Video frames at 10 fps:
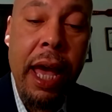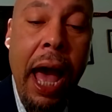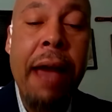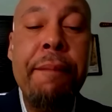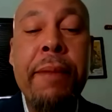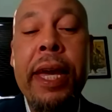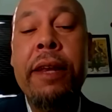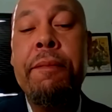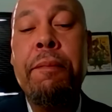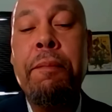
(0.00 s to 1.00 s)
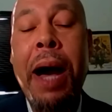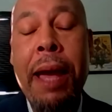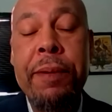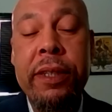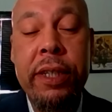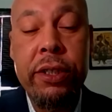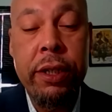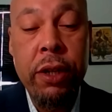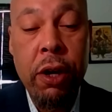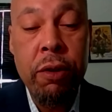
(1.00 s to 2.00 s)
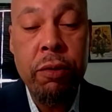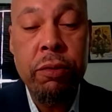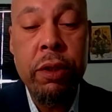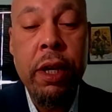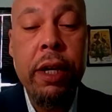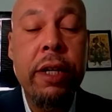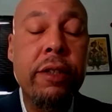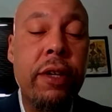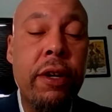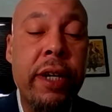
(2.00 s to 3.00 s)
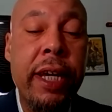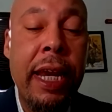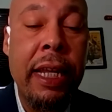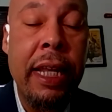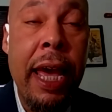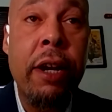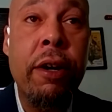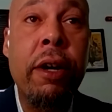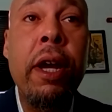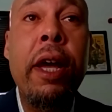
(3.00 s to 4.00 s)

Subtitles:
I made my position known concerning a letter